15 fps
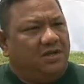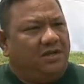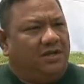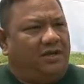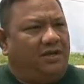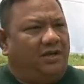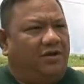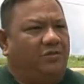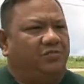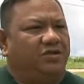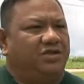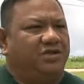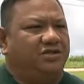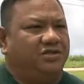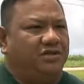can help
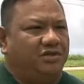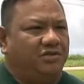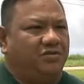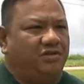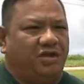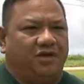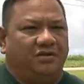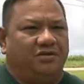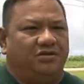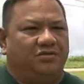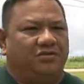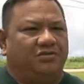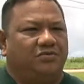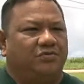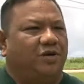teach the youth how to
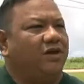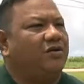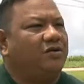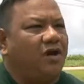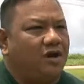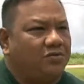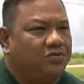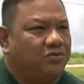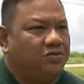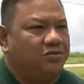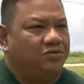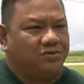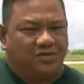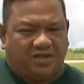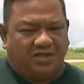do regular household
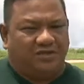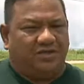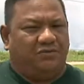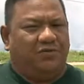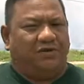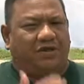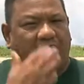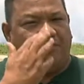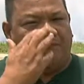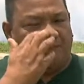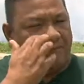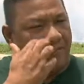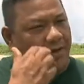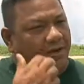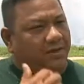chores, things that we take for
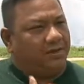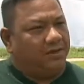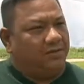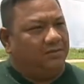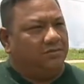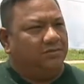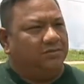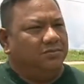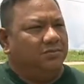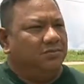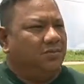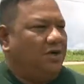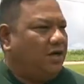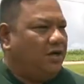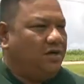granted, you know,
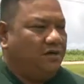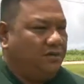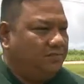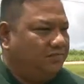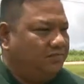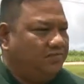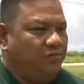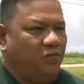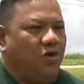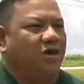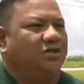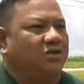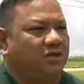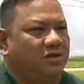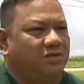how to
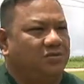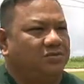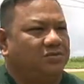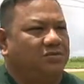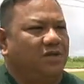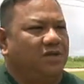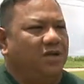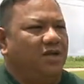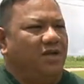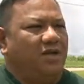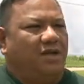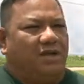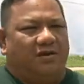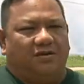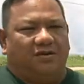wash clothes,
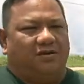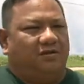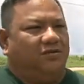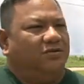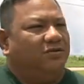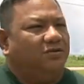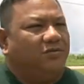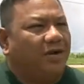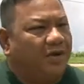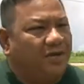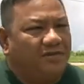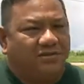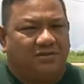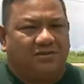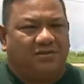how to cook
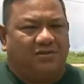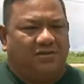rice.